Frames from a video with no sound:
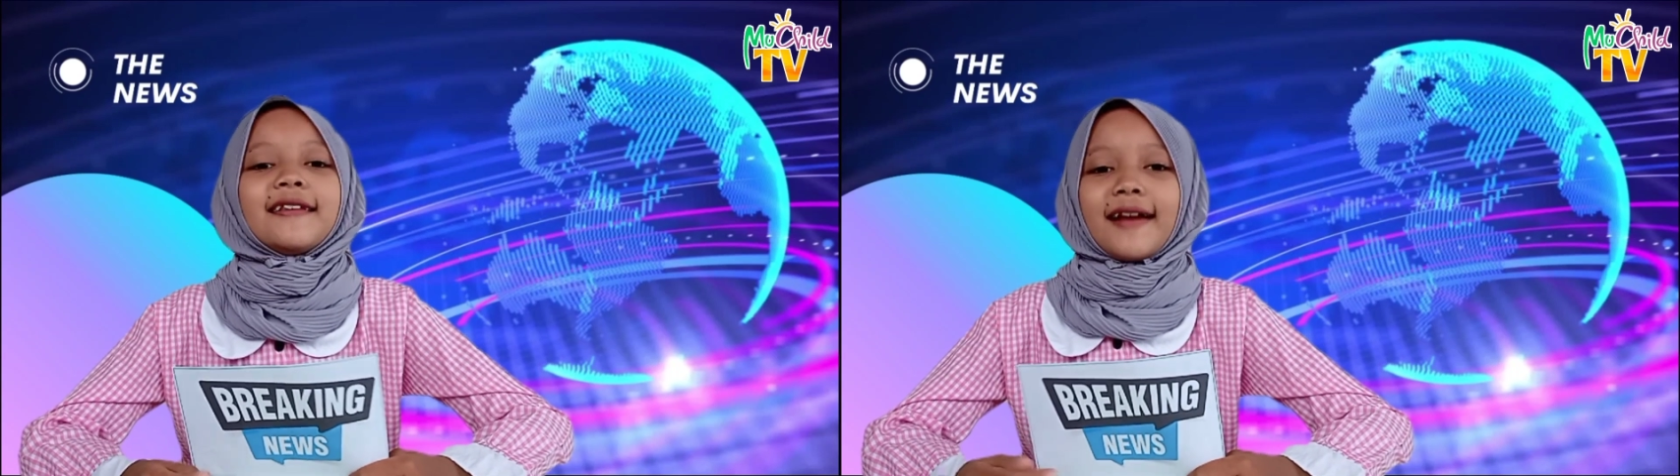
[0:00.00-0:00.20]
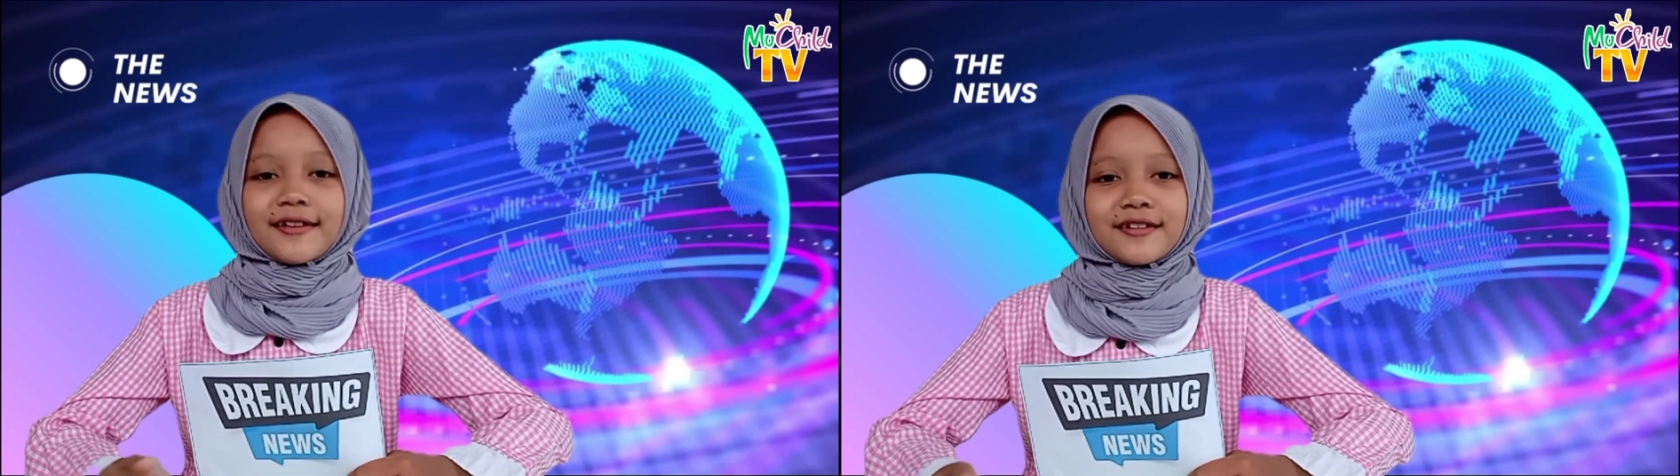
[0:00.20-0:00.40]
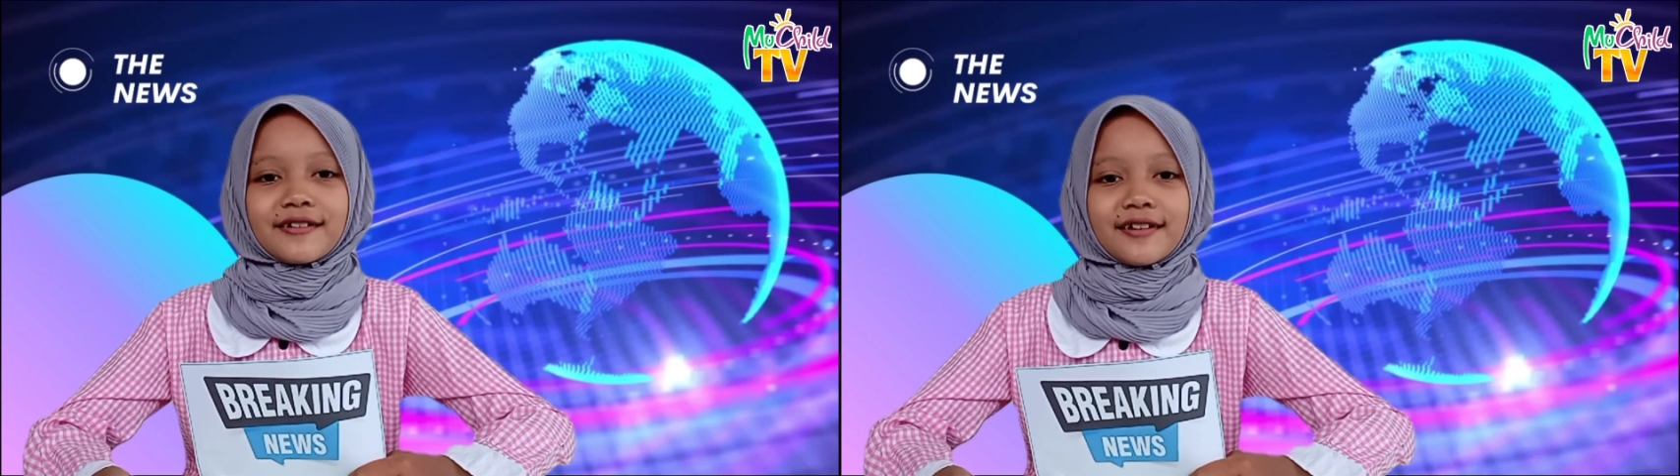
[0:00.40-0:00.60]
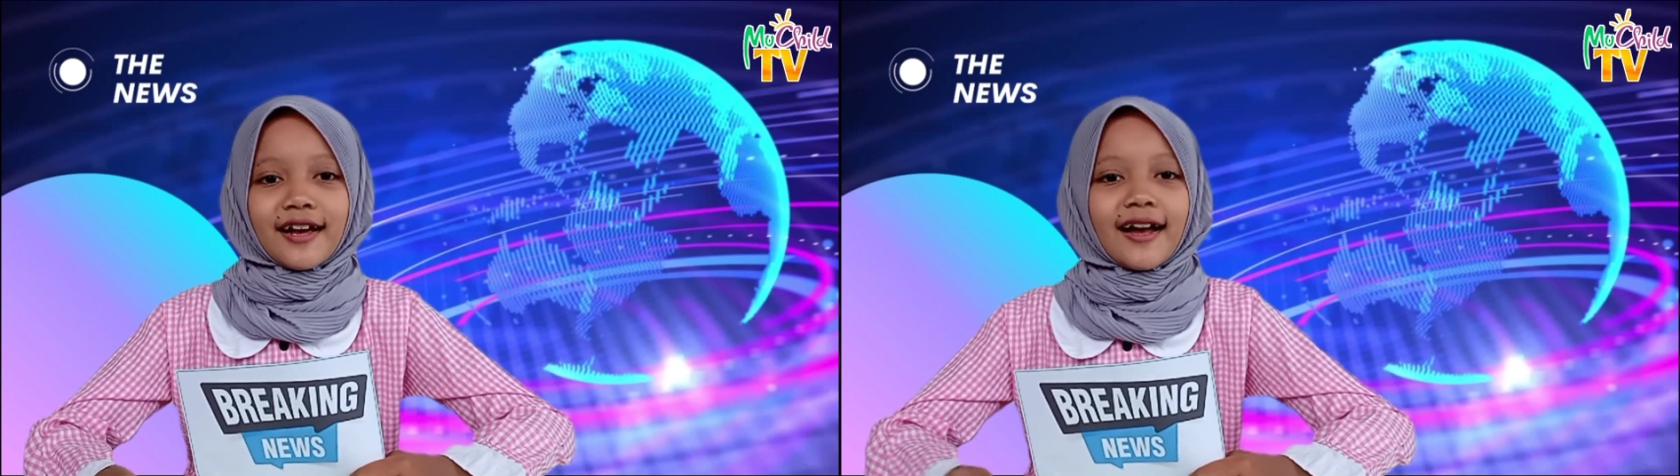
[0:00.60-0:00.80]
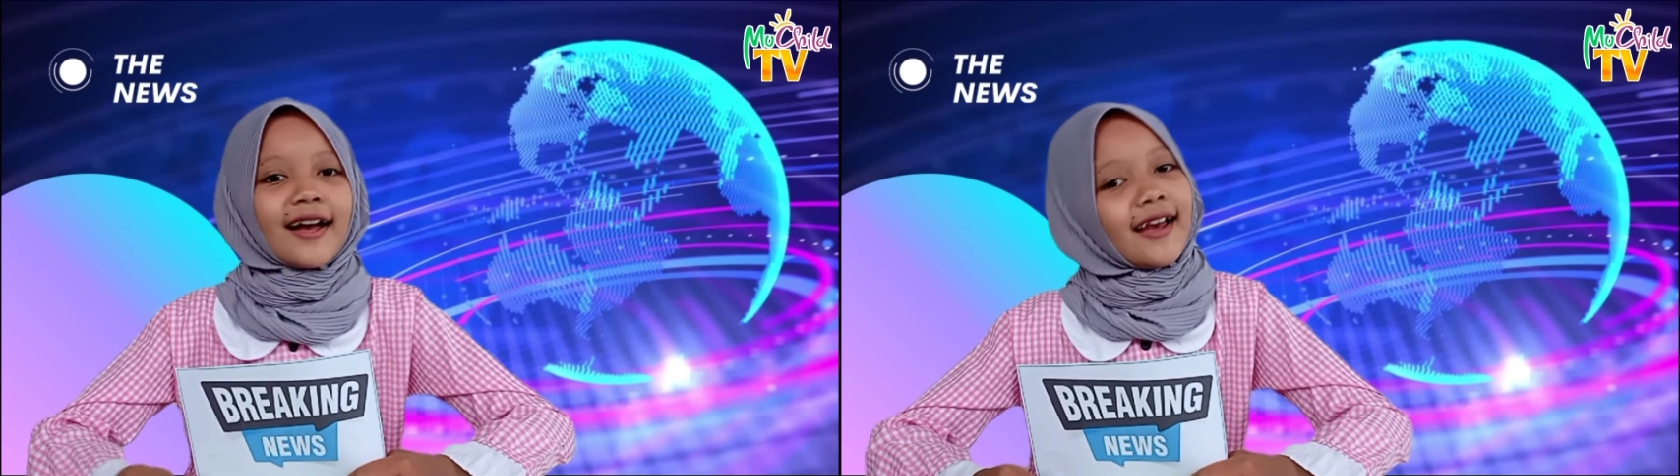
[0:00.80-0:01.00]

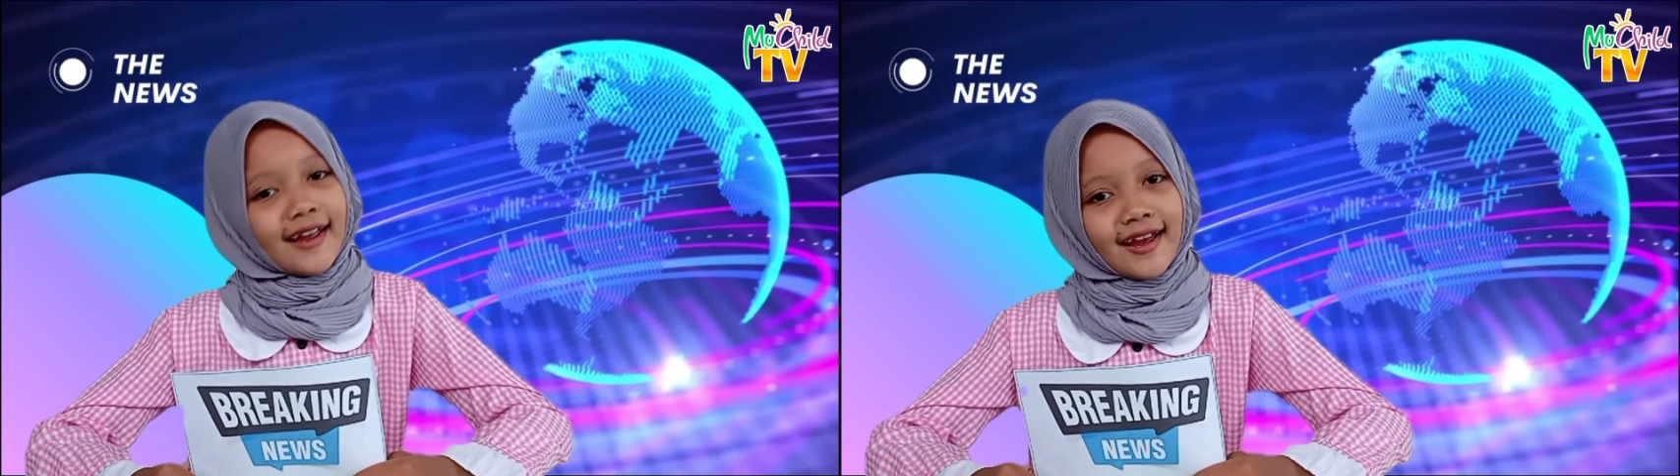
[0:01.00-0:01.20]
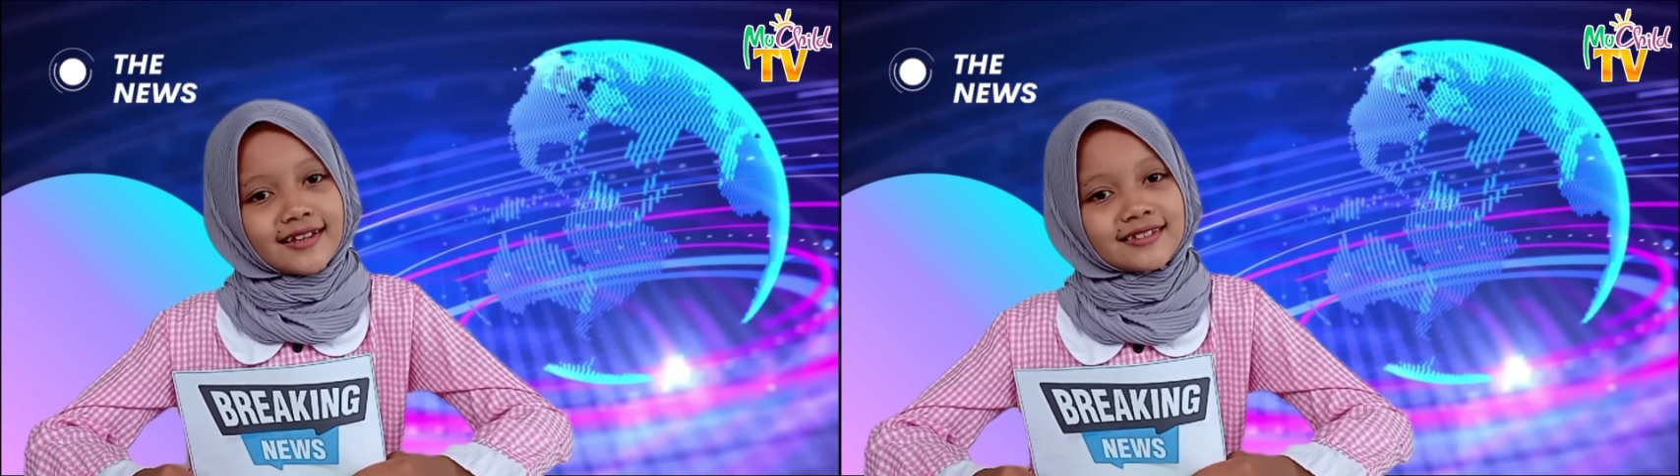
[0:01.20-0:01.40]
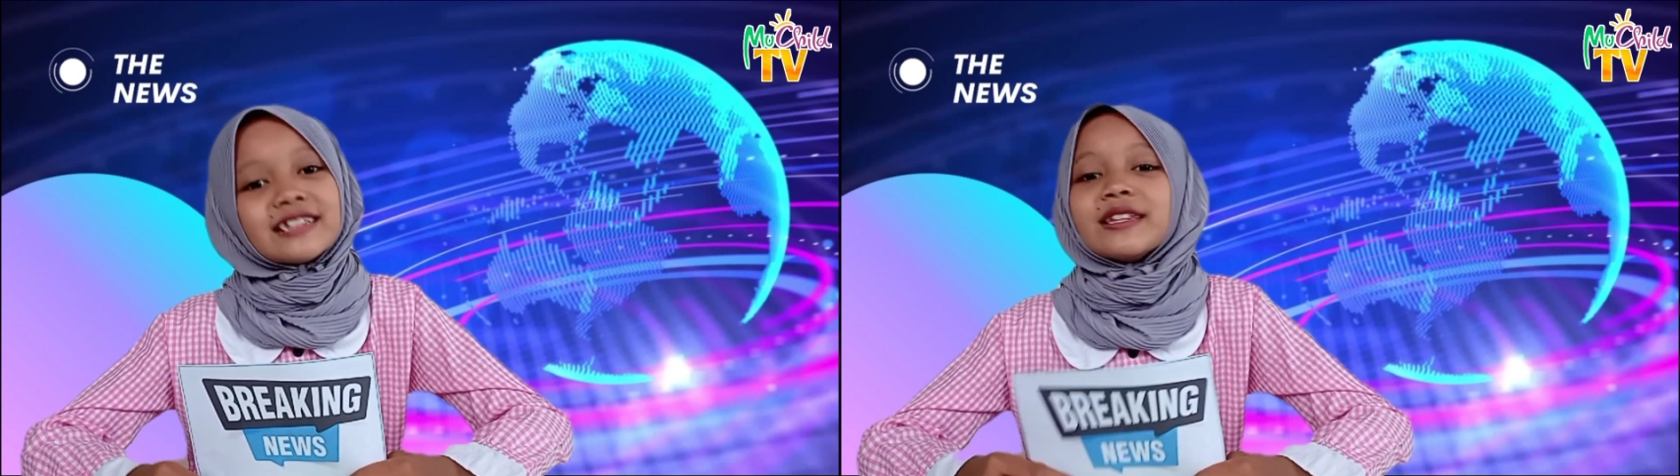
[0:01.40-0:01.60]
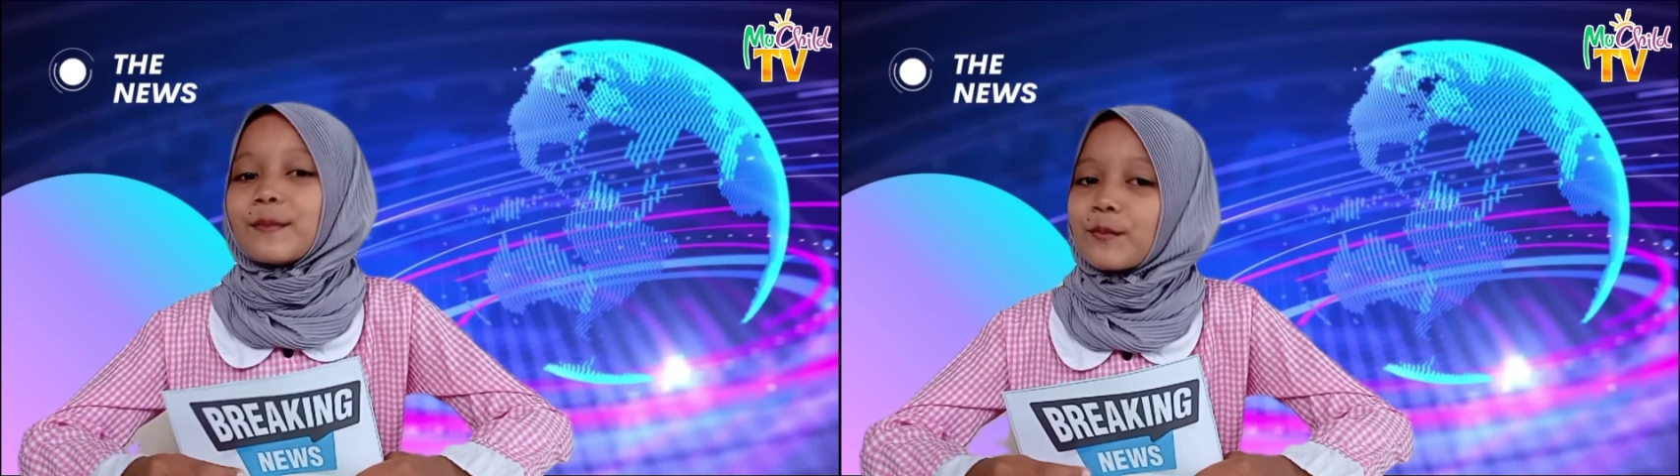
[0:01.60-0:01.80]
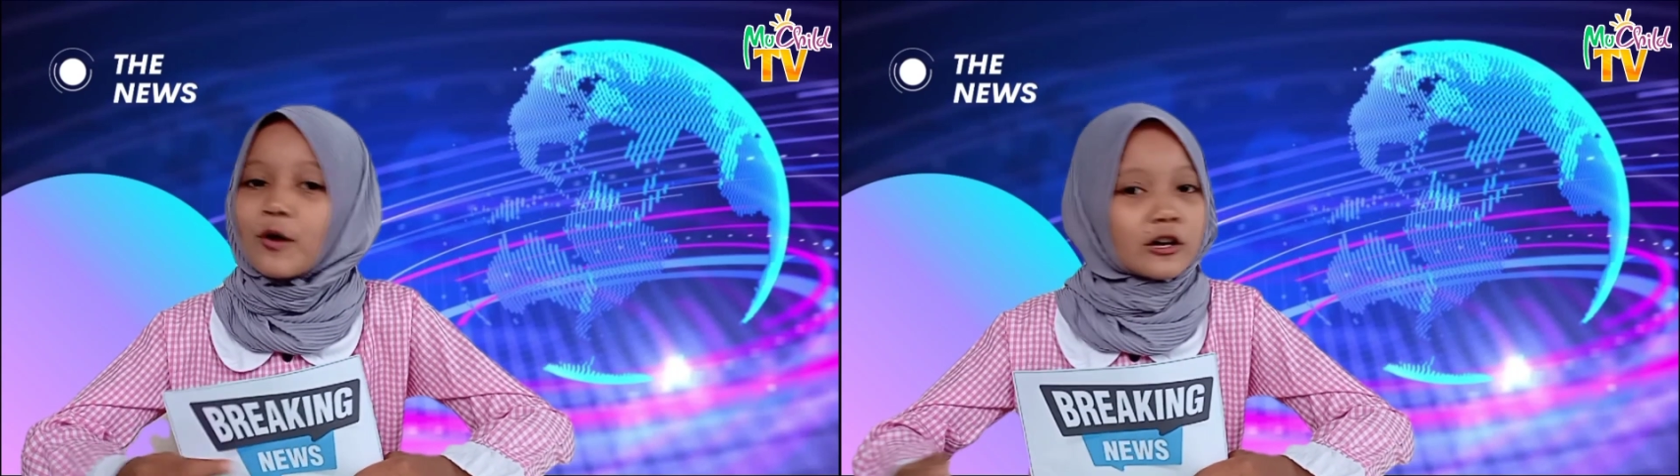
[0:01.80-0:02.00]
Nigeria has
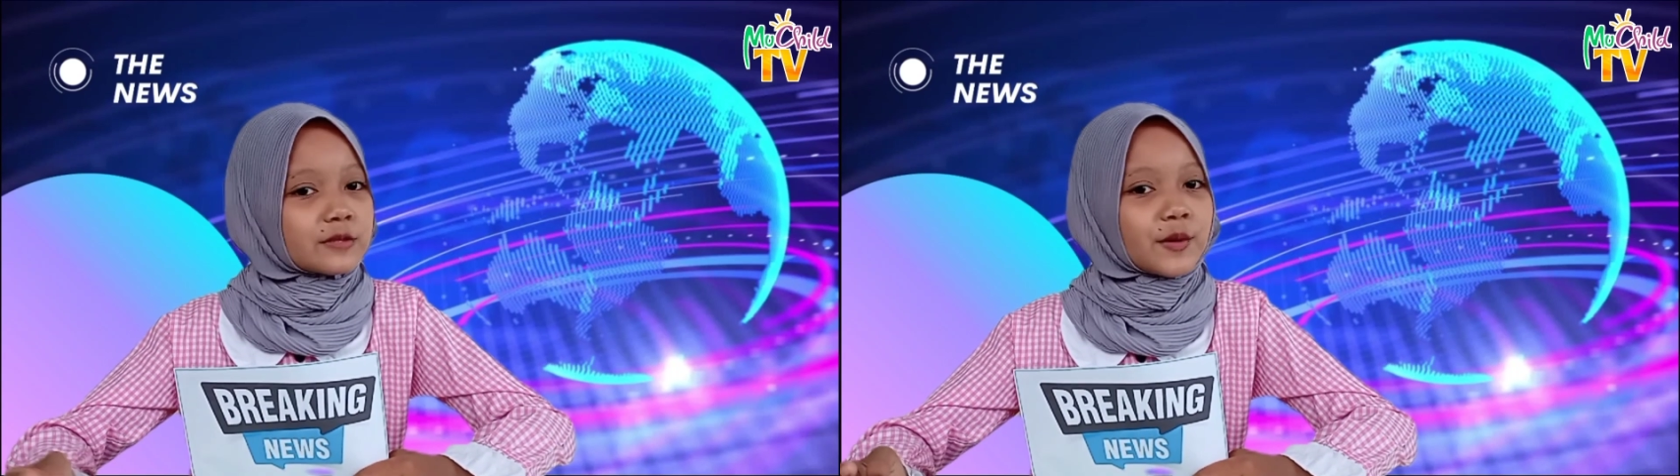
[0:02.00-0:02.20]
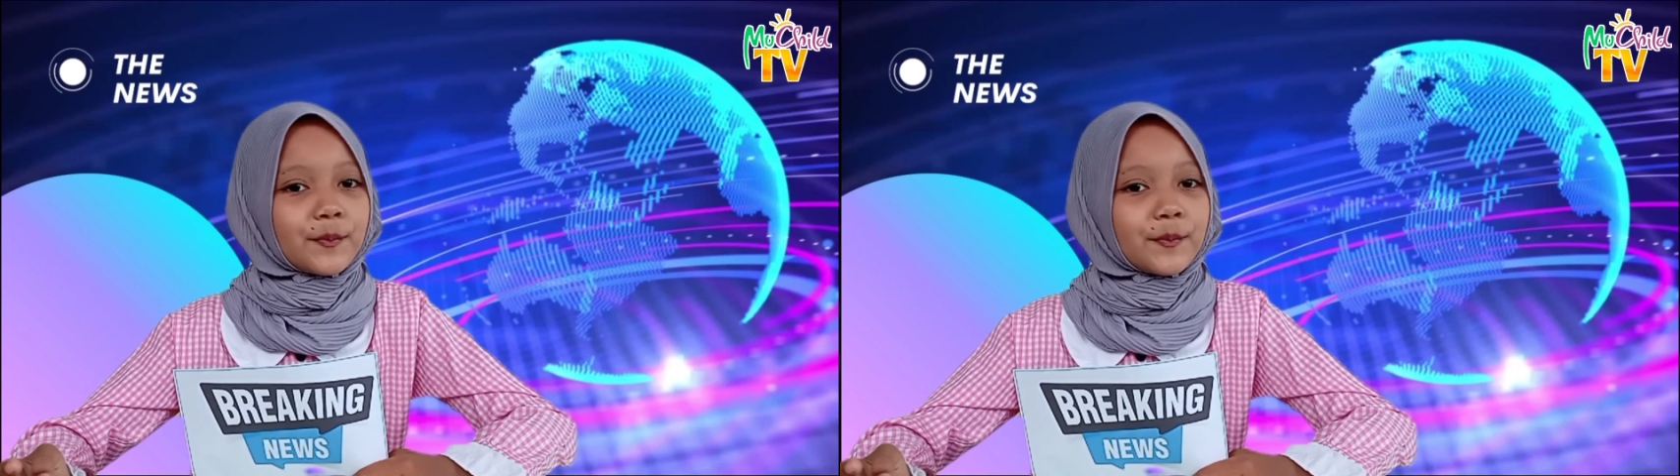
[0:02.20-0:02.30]
the most